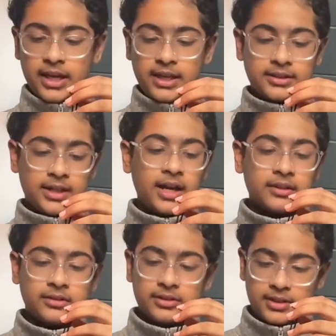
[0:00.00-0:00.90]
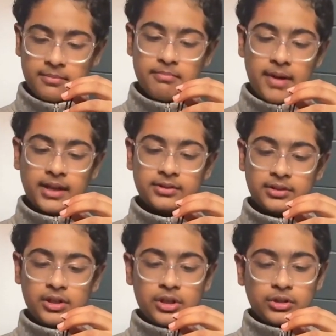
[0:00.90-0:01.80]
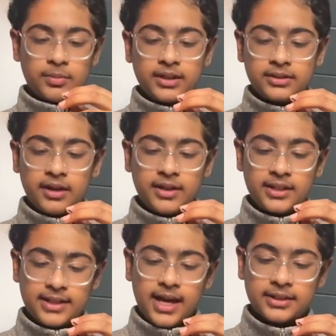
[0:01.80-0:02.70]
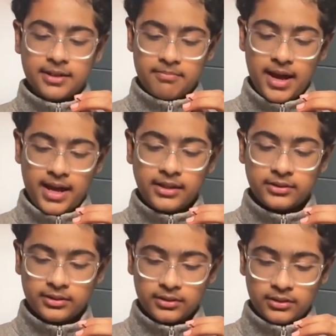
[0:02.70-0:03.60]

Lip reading: exact same mass. So because they have the exact same mass,